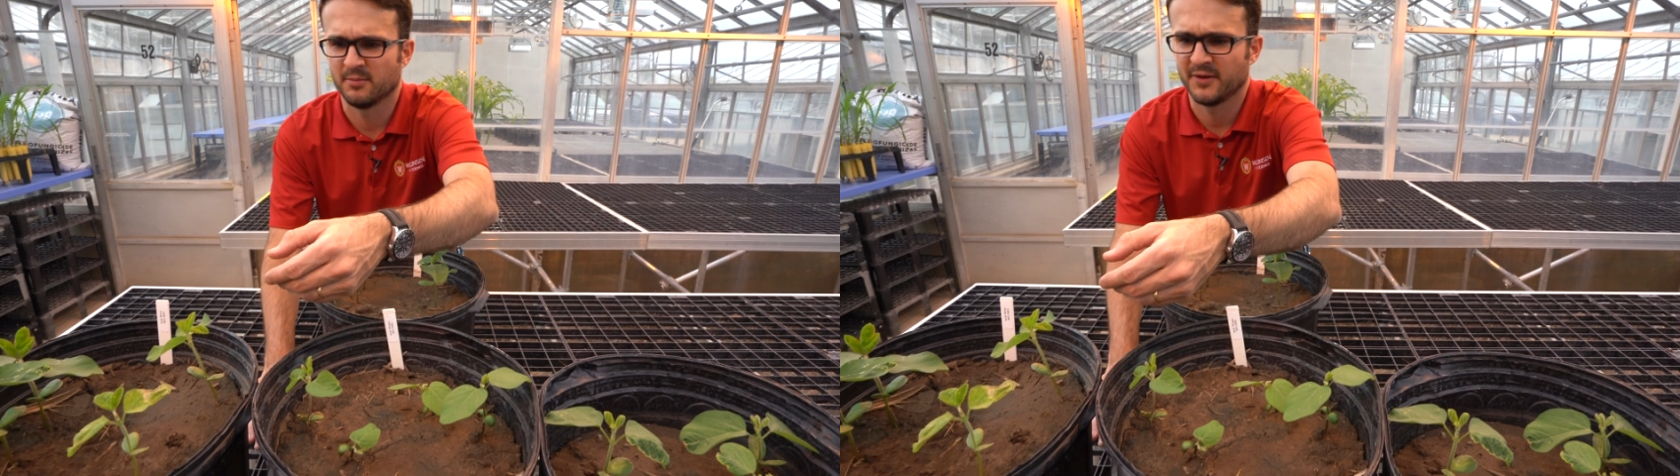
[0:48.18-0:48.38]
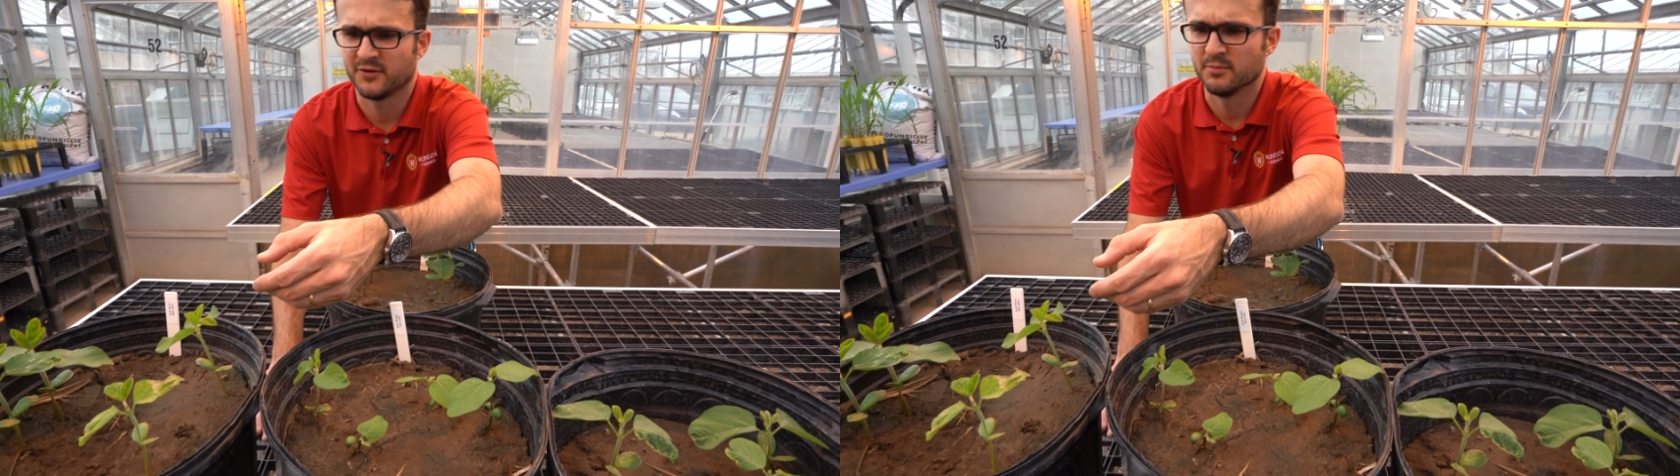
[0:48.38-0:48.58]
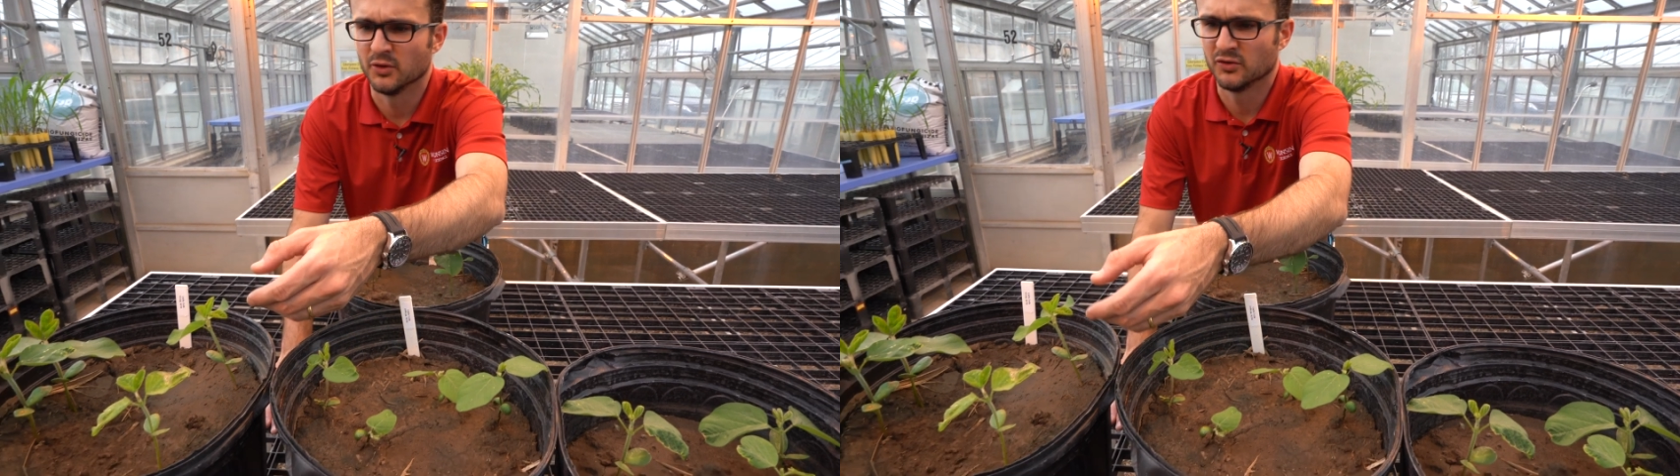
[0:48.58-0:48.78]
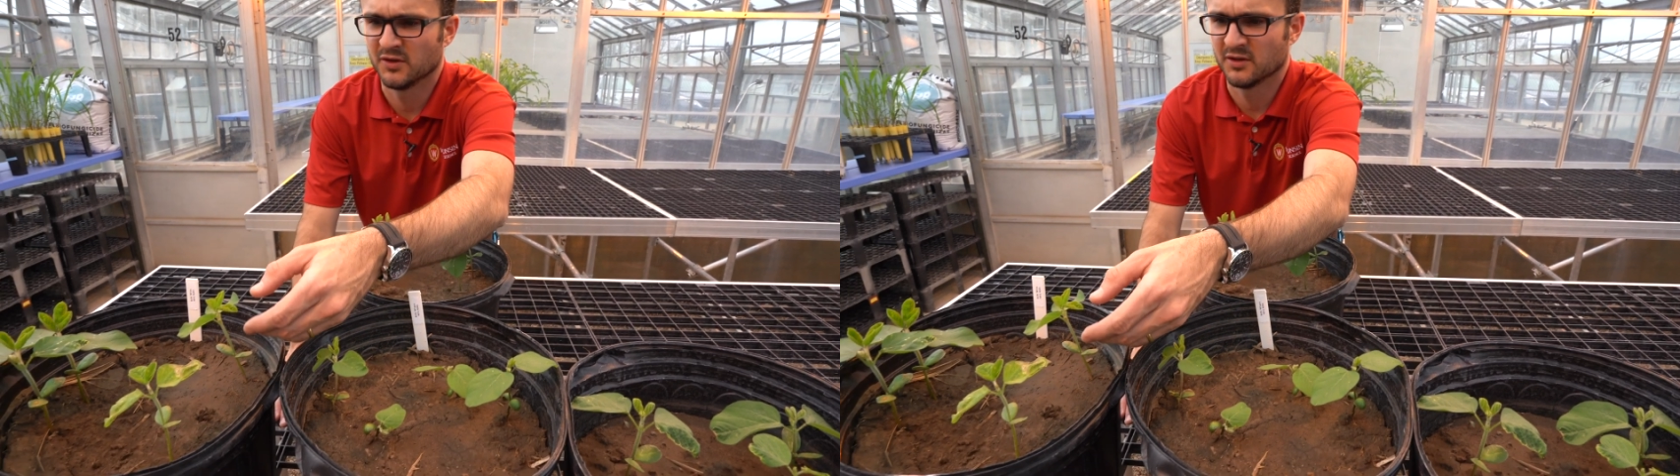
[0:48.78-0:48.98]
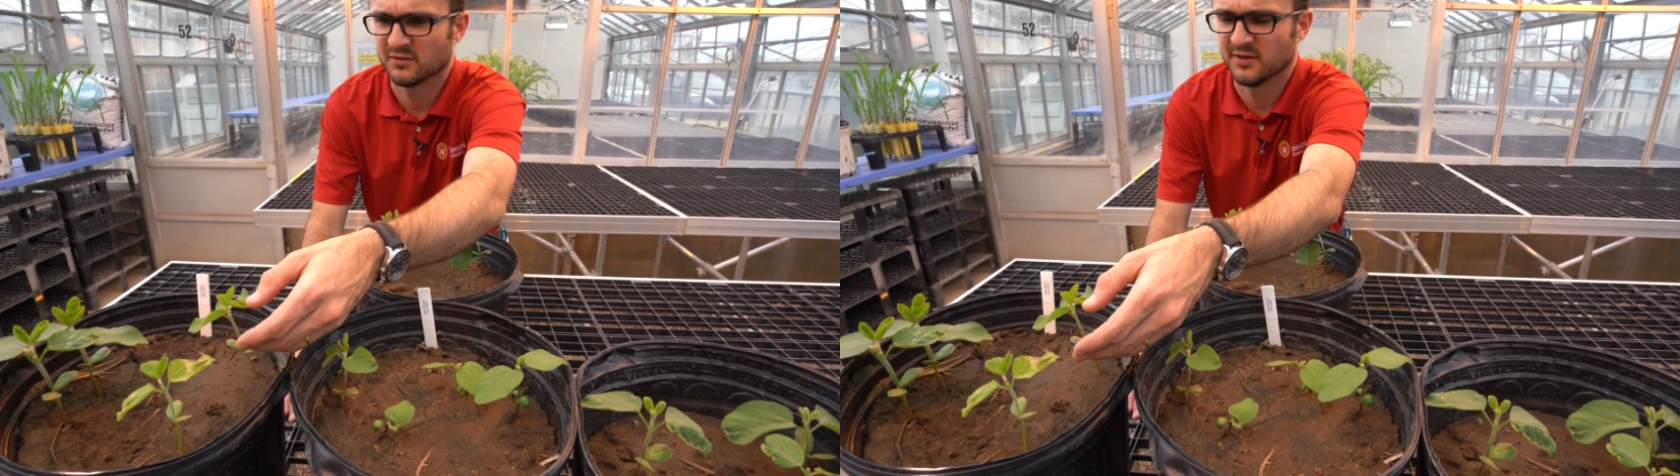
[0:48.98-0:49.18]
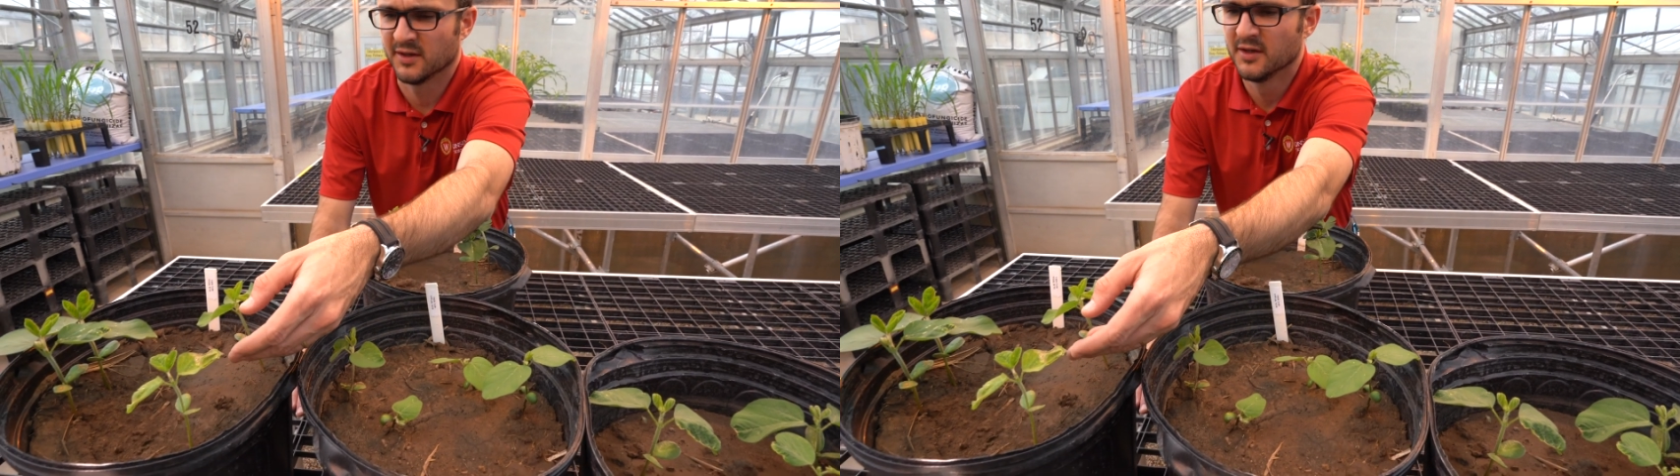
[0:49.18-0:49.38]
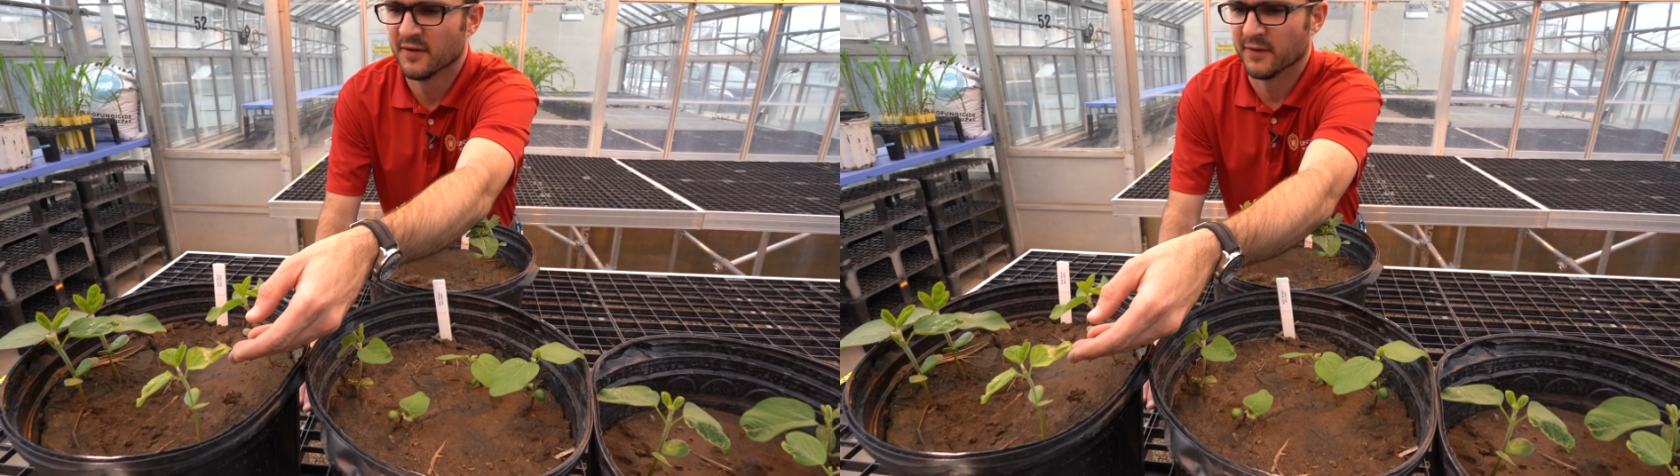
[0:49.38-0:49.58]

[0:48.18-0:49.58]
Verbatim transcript: and metribuzin is the,